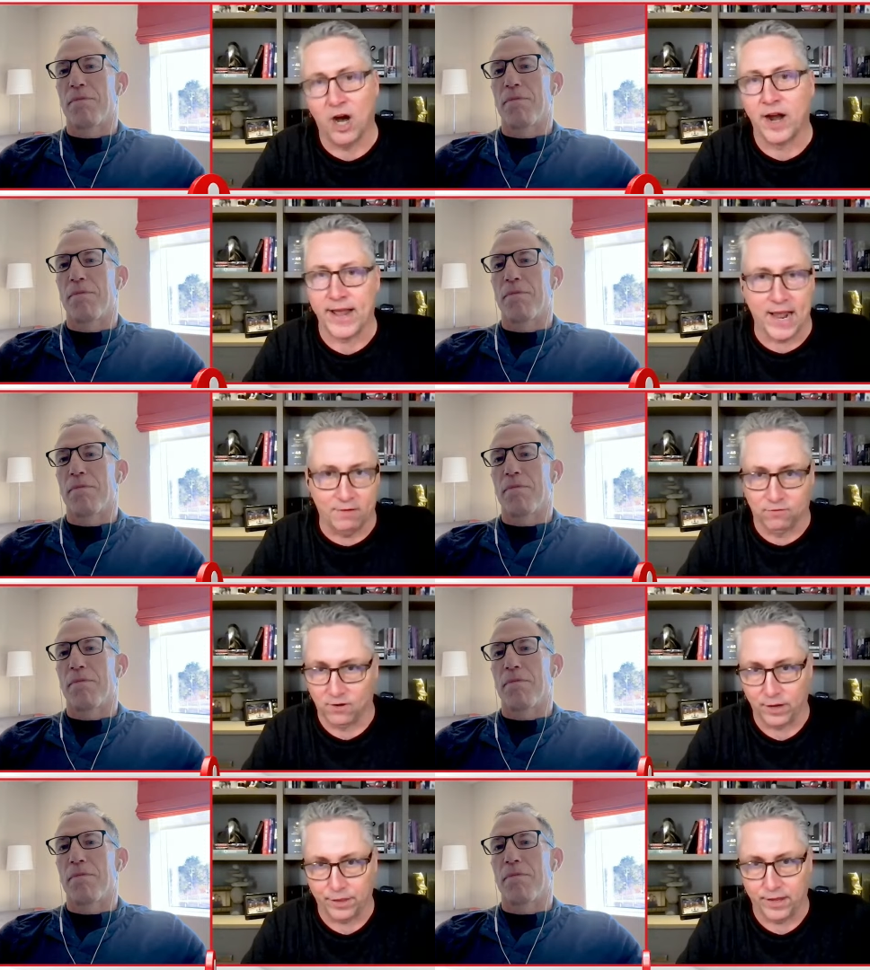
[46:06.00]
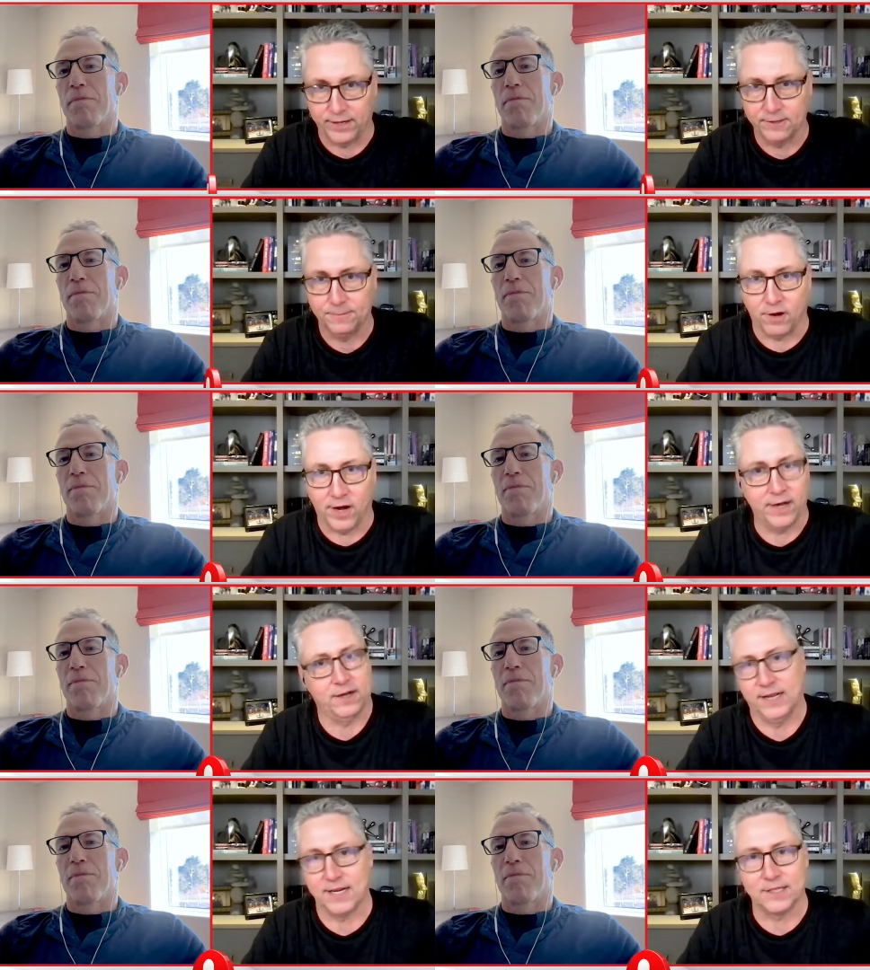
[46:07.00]
Speaker 1: on everything, right?
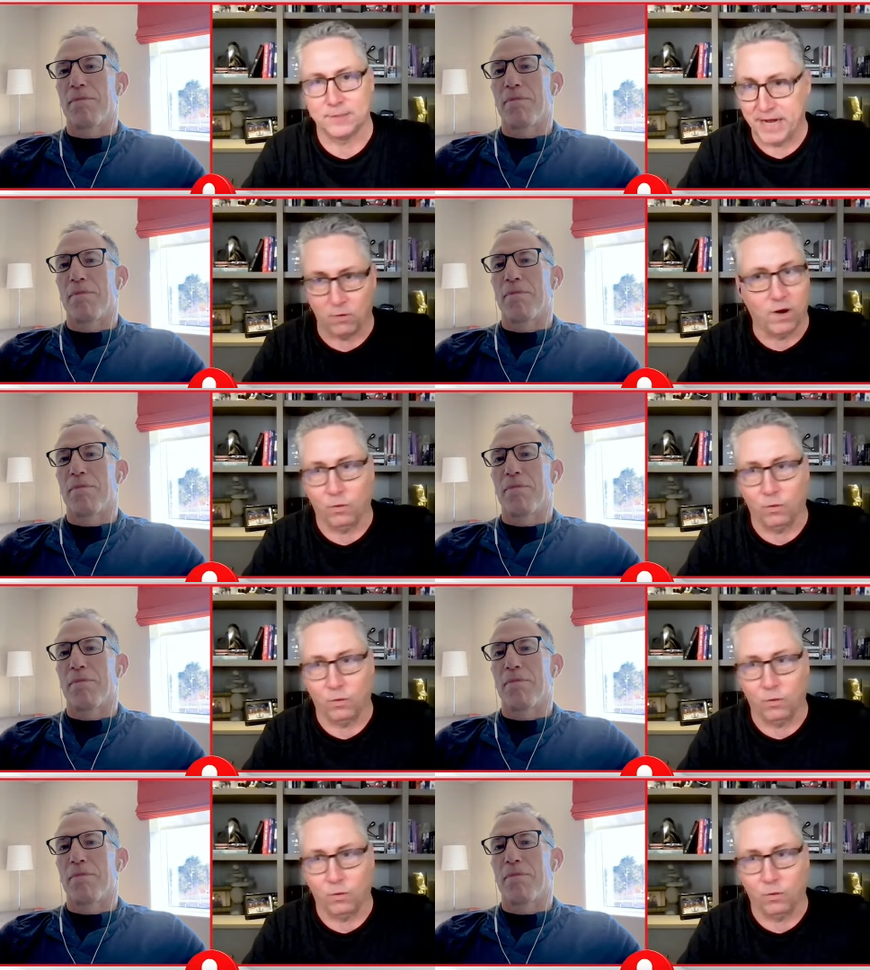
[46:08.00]
It doesn't matter what